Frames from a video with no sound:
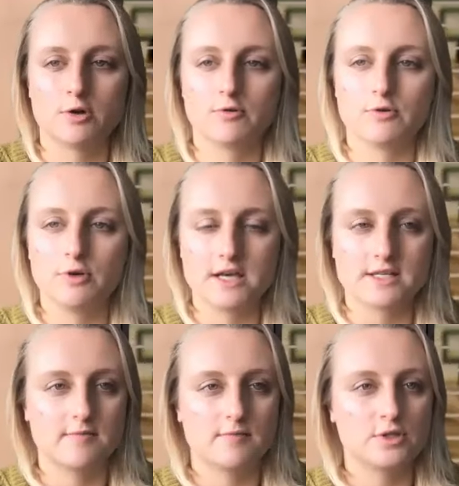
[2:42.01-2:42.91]
I know you
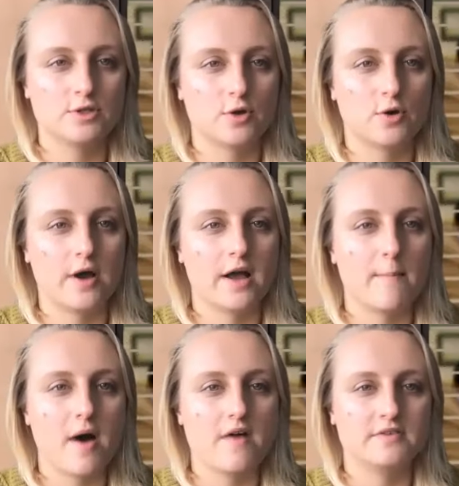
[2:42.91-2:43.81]
guys have been going
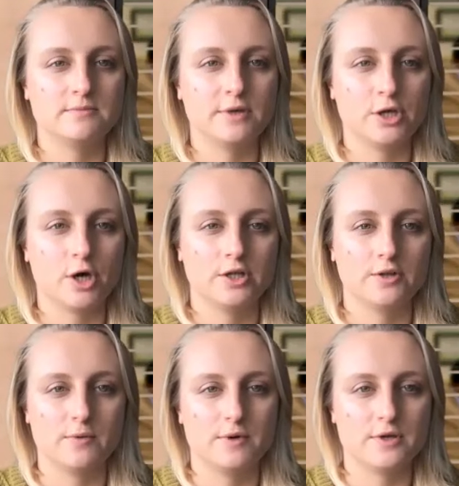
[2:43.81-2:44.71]
above and
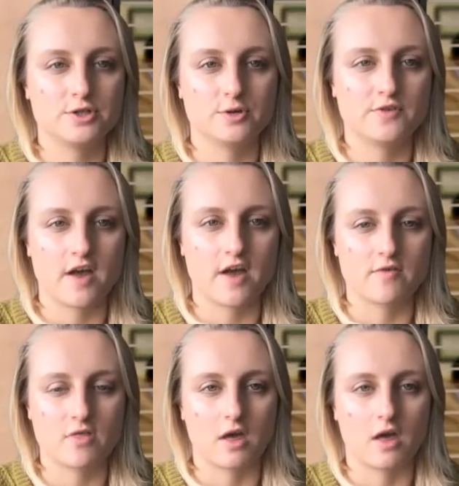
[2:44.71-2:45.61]
beyond in terms of
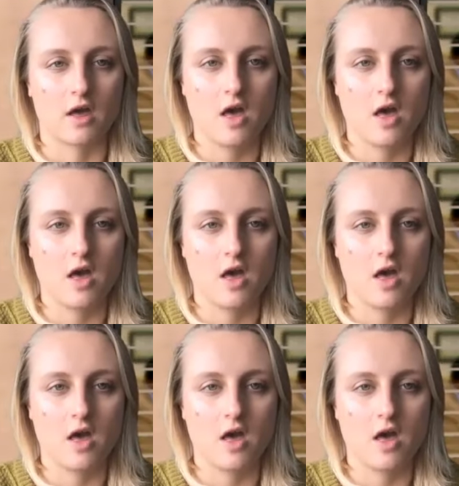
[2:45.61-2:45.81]
everything